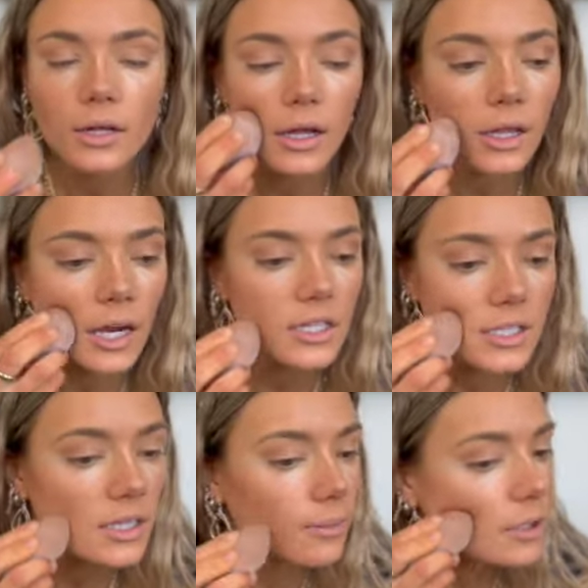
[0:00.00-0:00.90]
a lot of
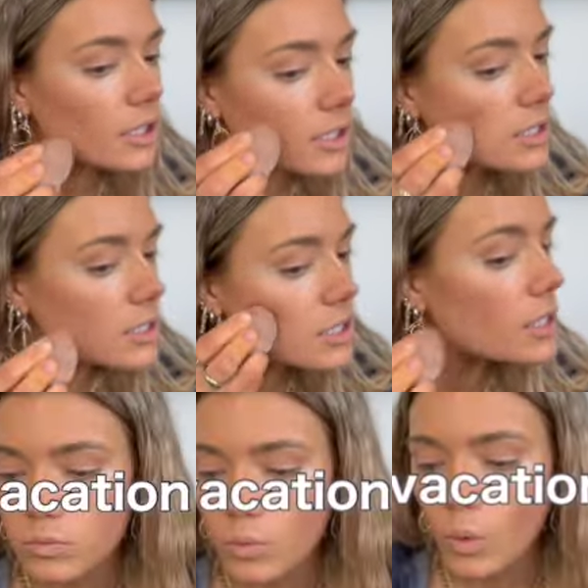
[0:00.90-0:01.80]
celebrities.
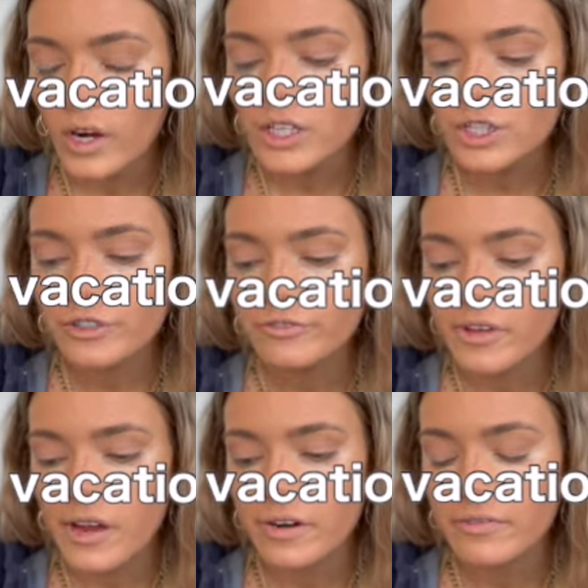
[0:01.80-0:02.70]
What is your
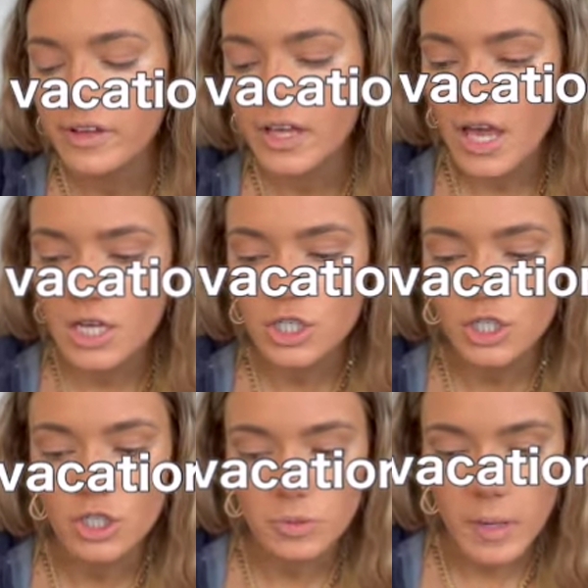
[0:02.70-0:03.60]
favorite
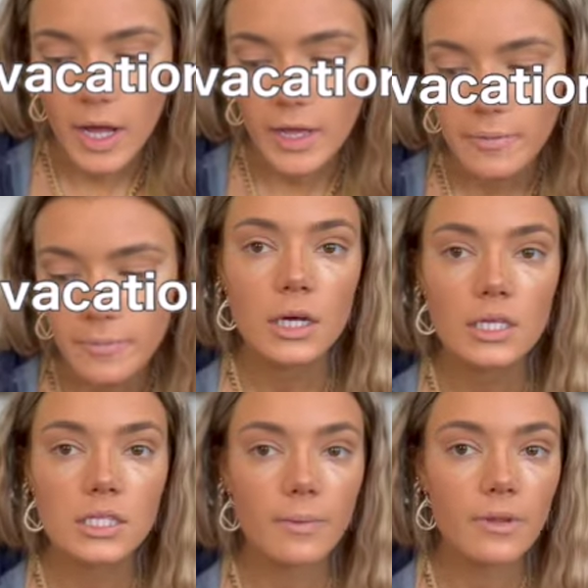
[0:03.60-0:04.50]
vacation spot?
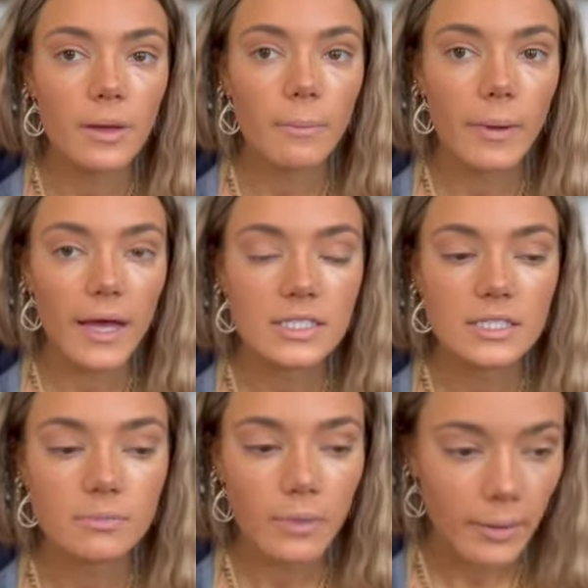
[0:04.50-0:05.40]
Some of the
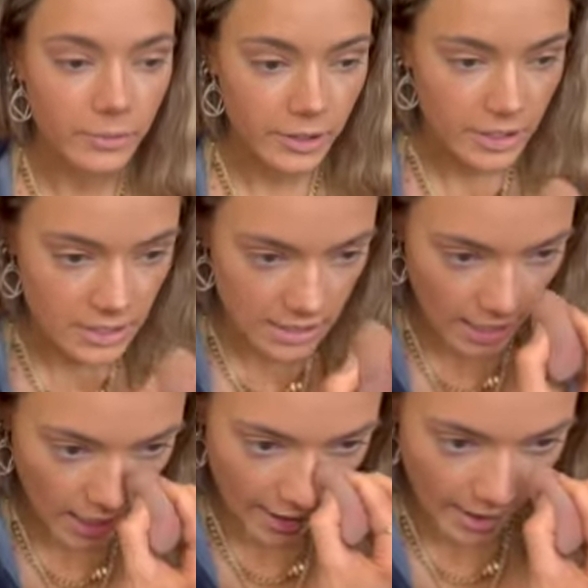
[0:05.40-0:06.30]
best memories that
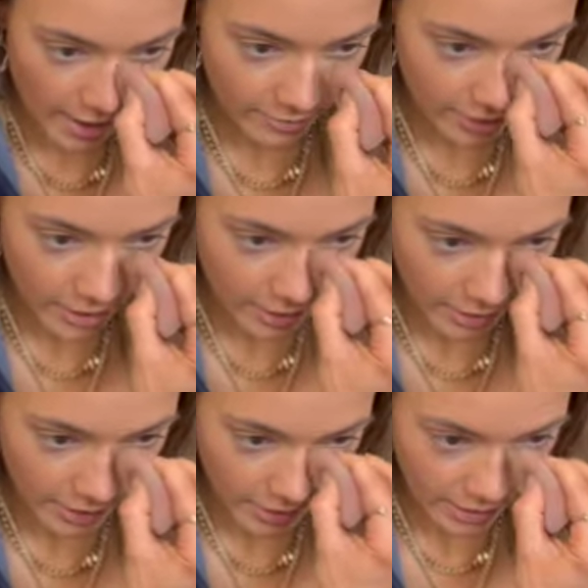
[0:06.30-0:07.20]
I ever
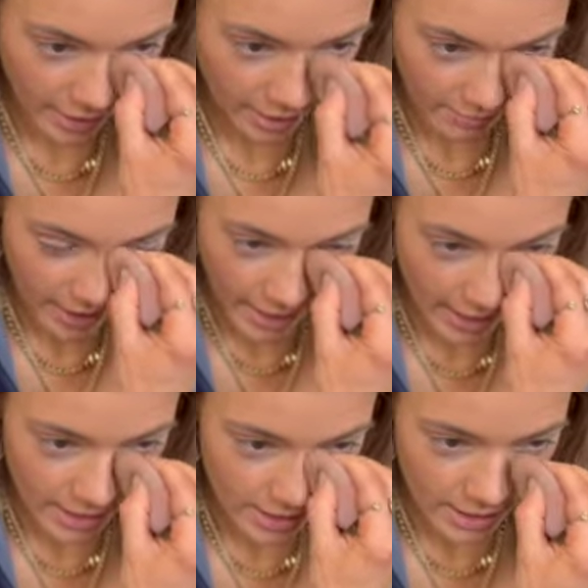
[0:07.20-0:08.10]
like have
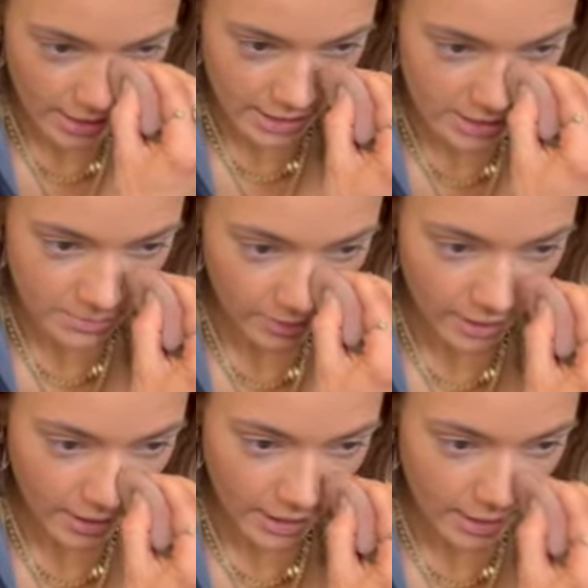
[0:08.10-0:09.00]
had is
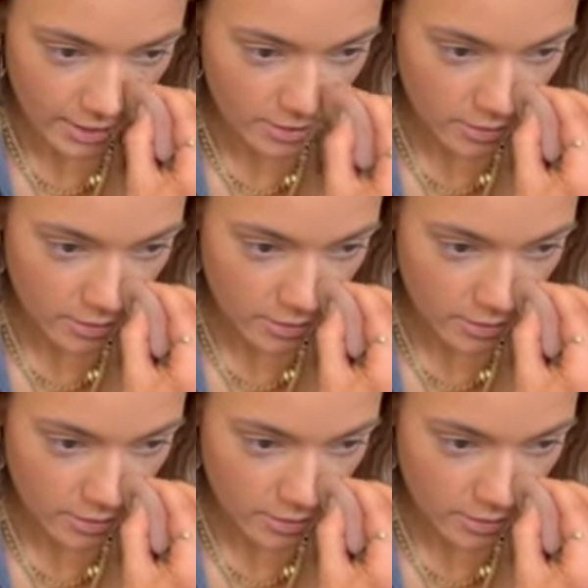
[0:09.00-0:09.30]
my